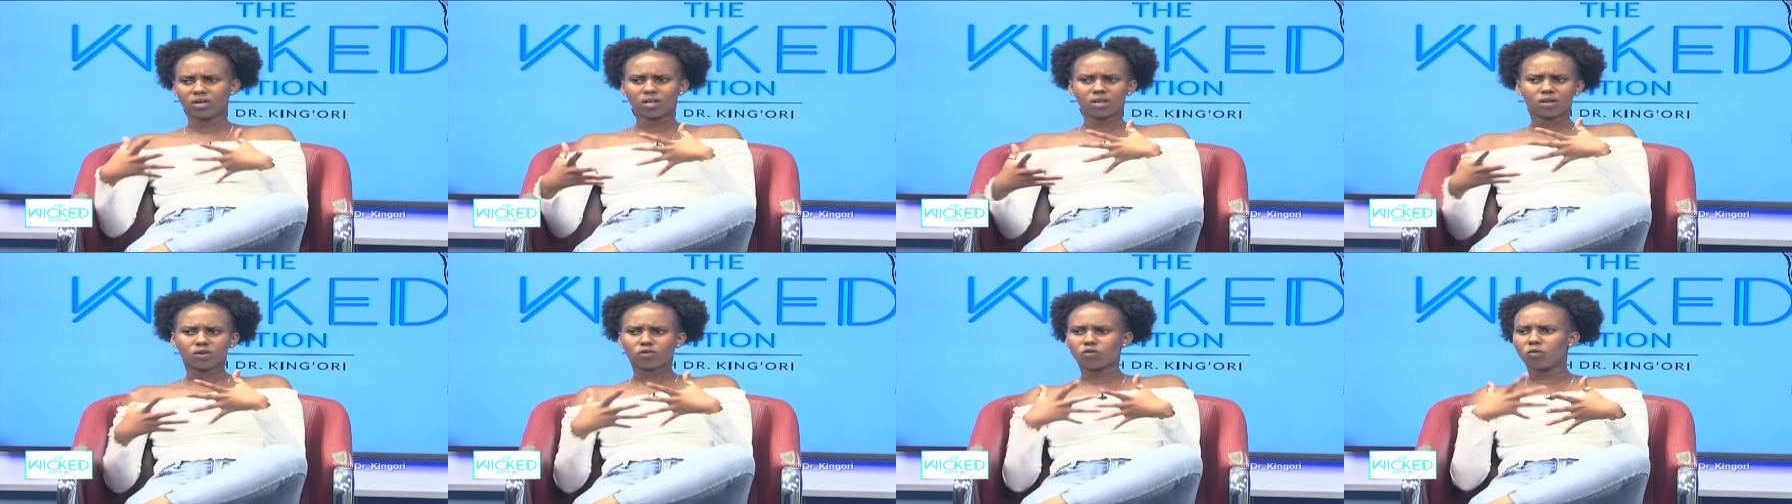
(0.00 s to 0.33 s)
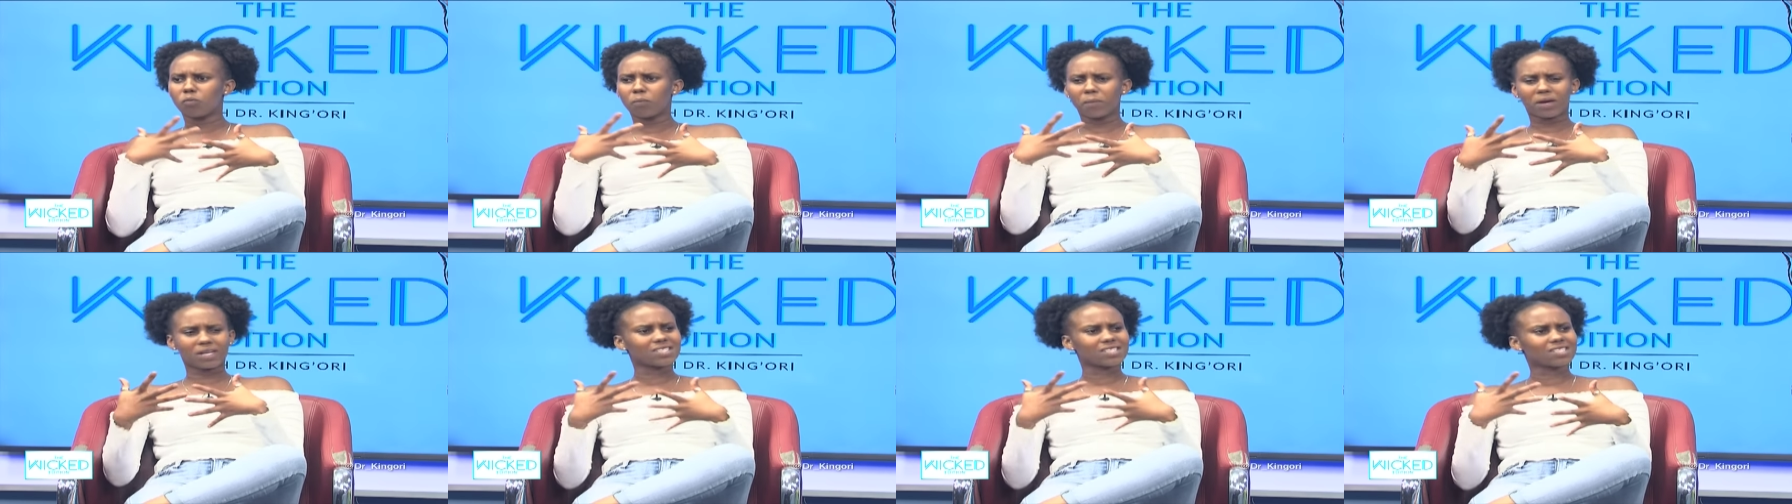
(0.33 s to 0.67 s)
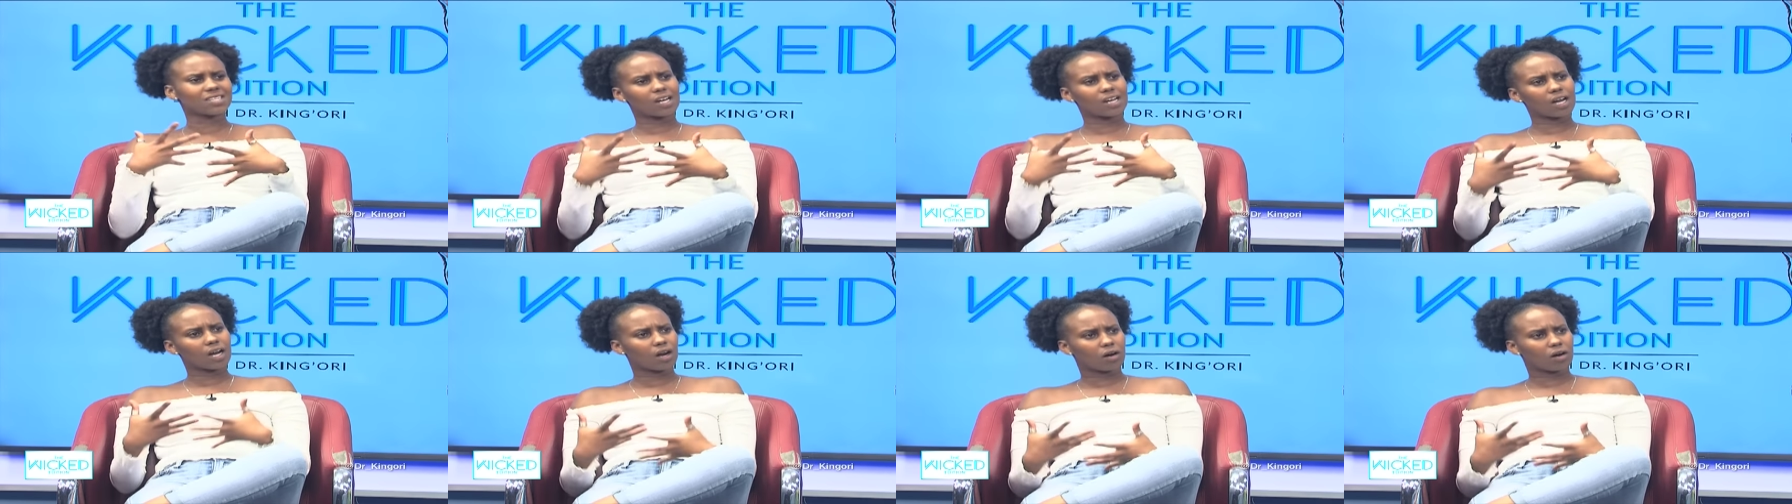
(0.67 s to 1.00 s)
kumess
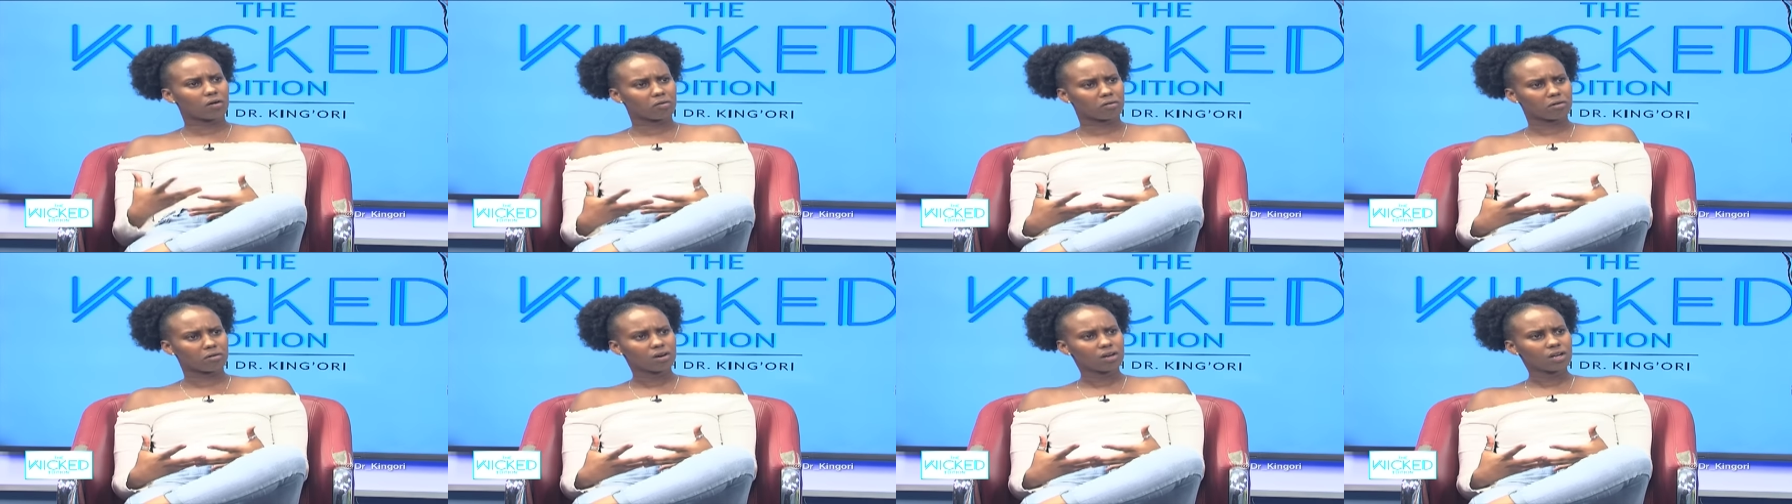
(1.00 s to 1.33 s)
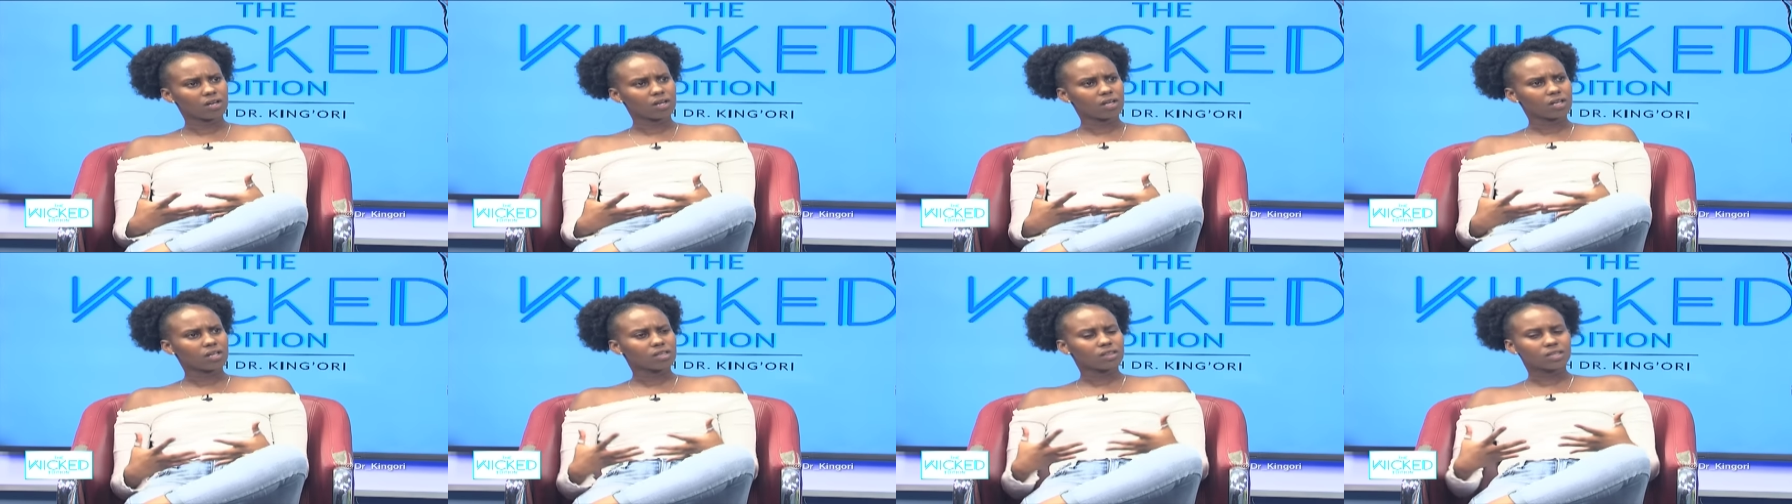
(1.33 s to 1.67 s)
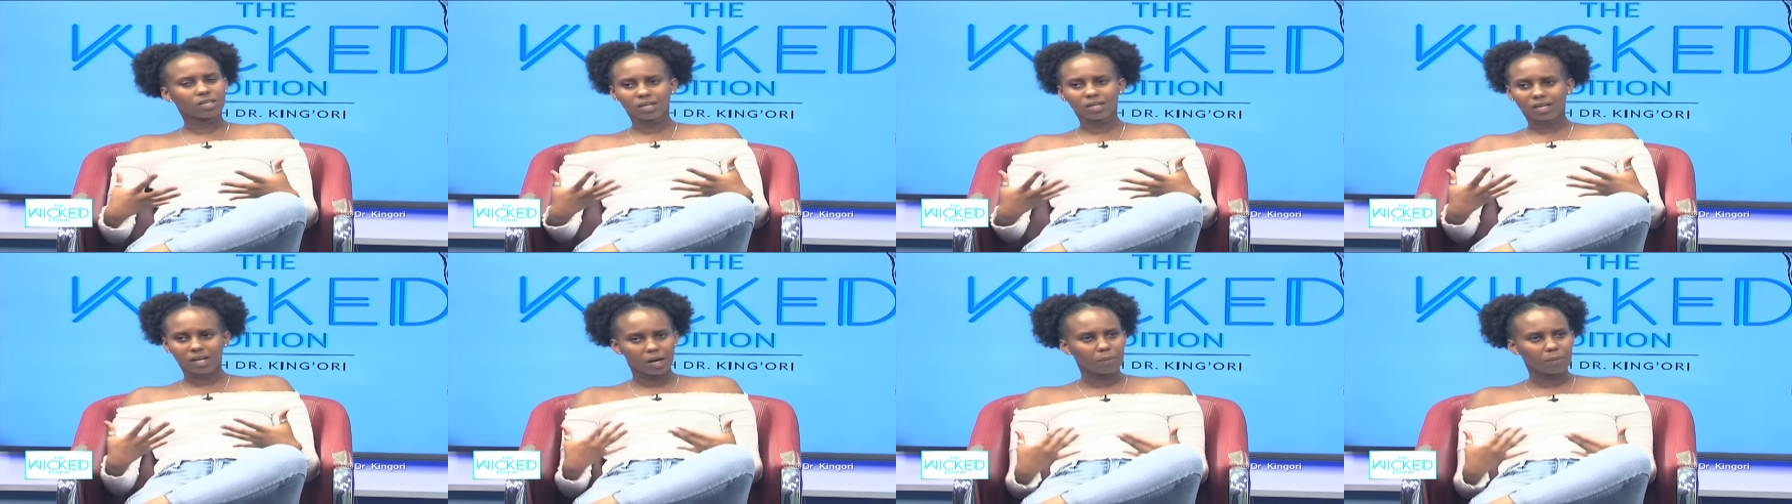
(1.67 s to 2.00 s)
nao,
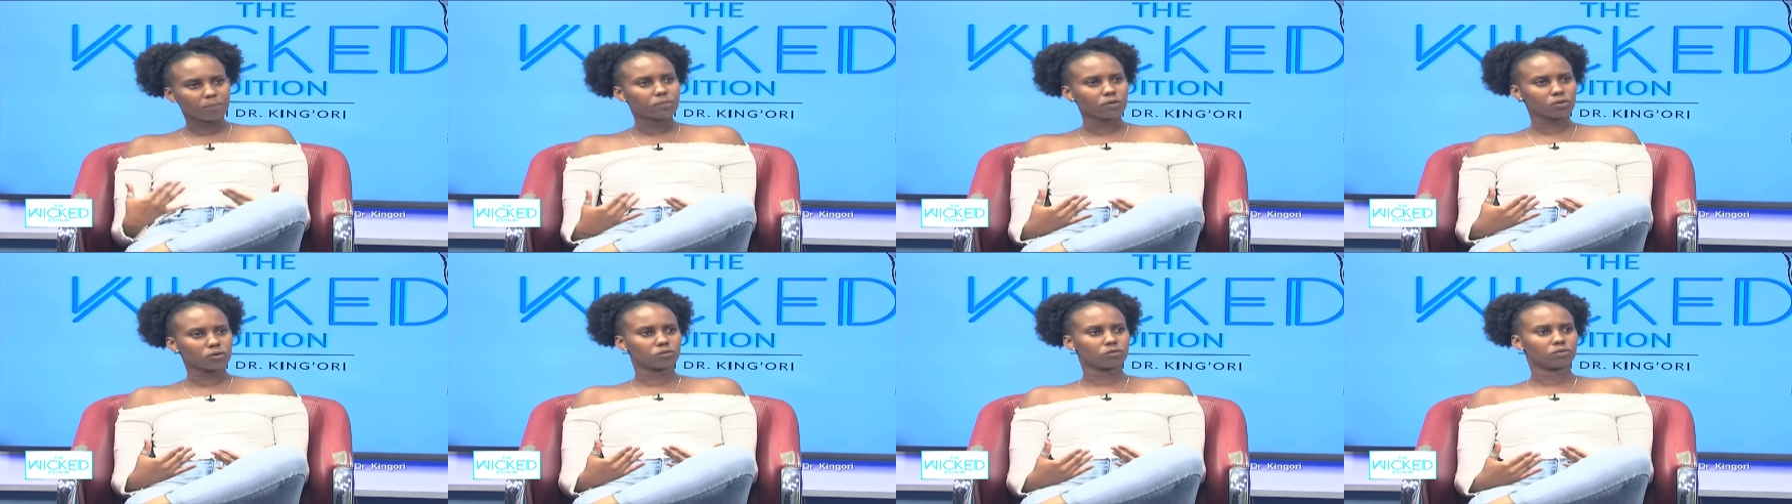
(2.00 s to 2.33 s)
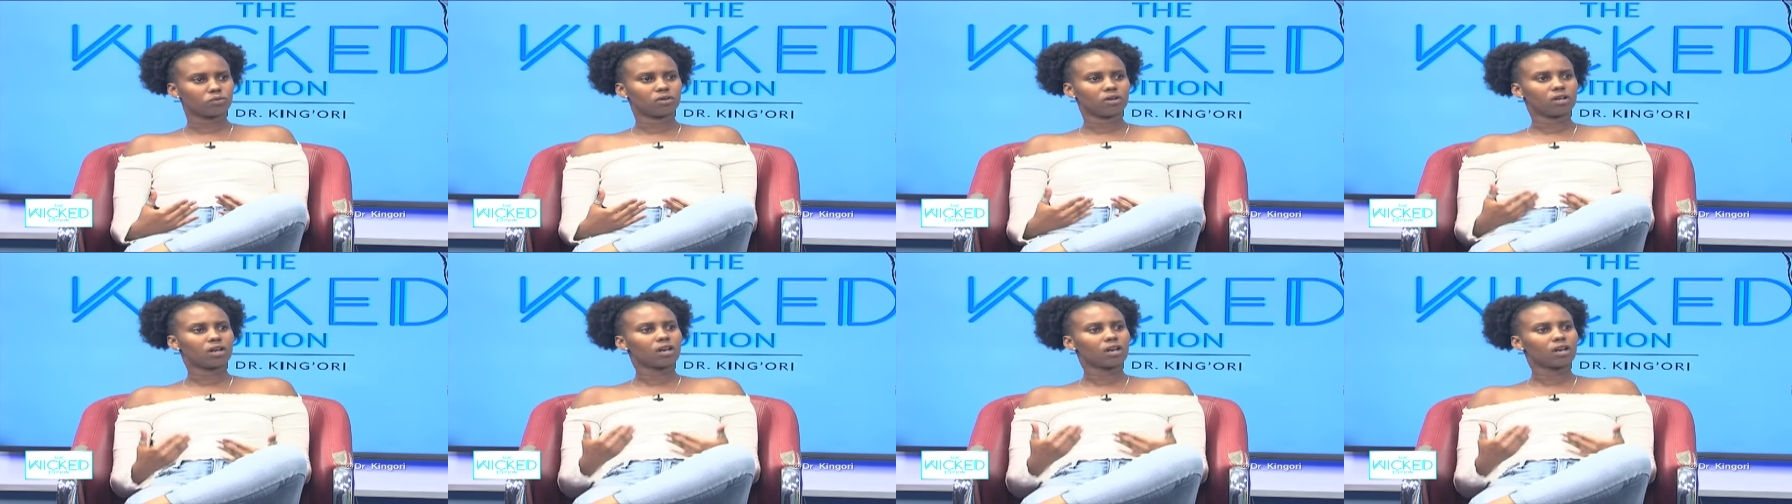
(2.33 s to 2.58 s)
then come through.